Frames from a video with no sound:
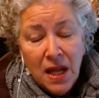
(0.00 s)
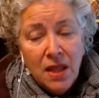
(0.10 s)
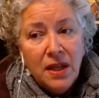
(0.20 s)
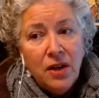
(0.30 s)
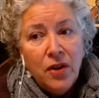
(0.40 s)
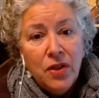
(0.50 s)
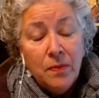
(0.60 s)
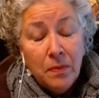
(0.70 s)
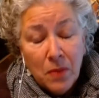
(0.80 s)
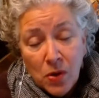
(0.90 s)
that are the
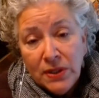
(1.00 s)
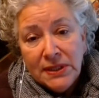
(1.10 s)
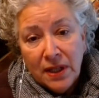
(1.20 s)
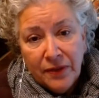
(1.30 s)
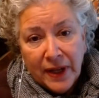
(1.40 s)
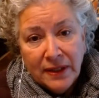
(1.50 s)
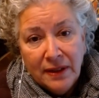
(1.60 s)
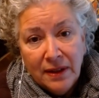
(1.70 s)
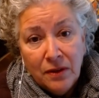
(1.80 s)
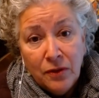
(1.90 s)
most
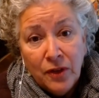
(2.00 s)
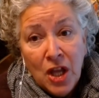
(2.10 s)
effective,